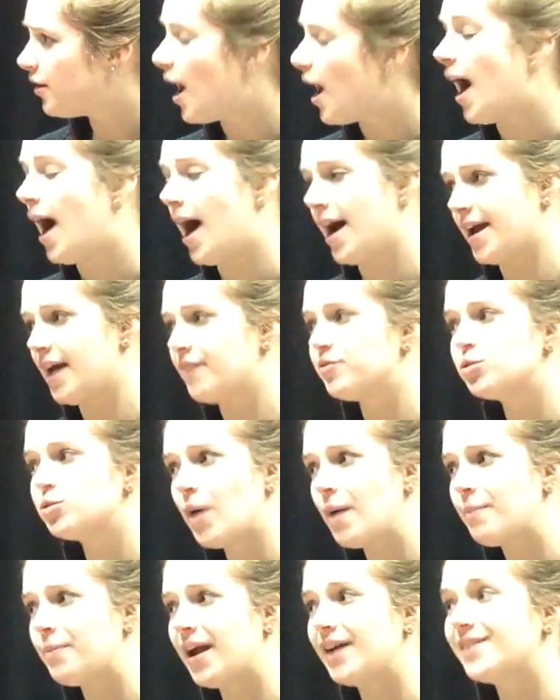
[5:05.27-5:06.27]
I have
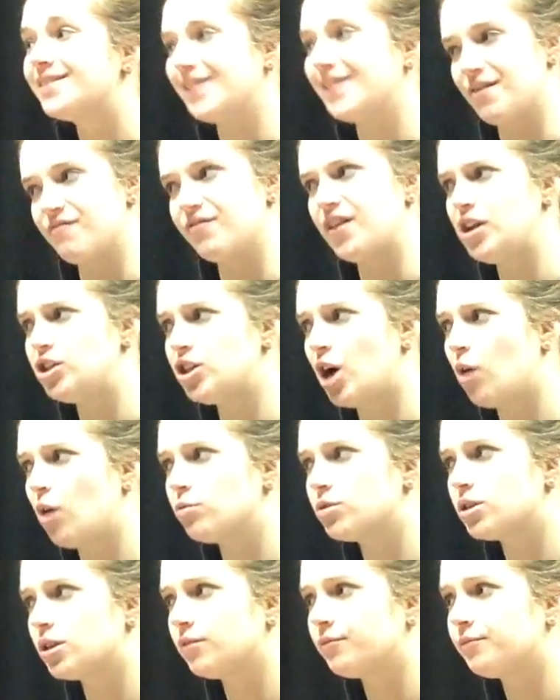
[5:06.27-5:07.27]
sweatpants if they
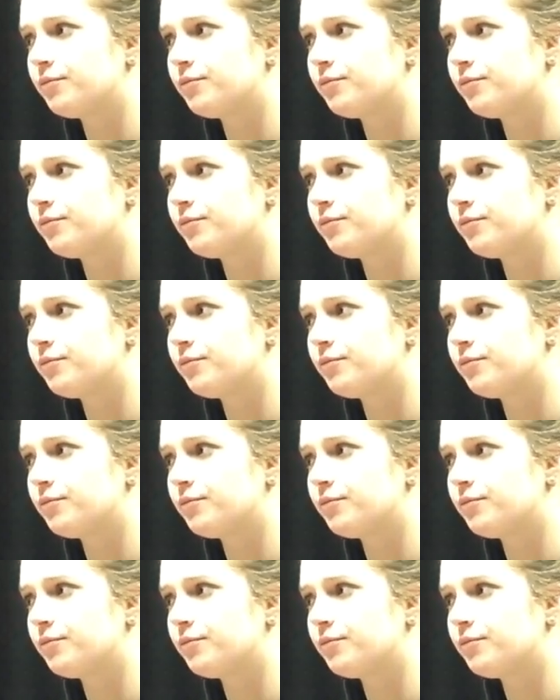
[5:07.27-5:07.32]
don't.